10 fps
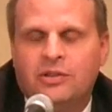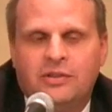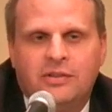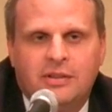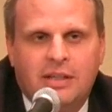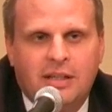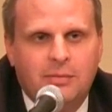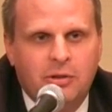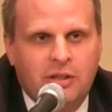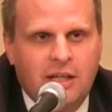choices and
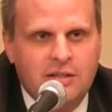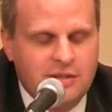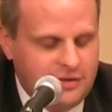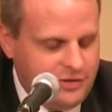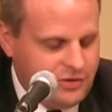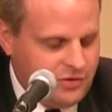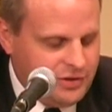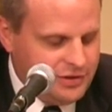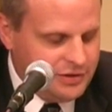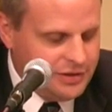communications
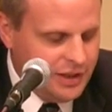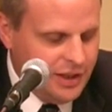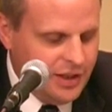choices,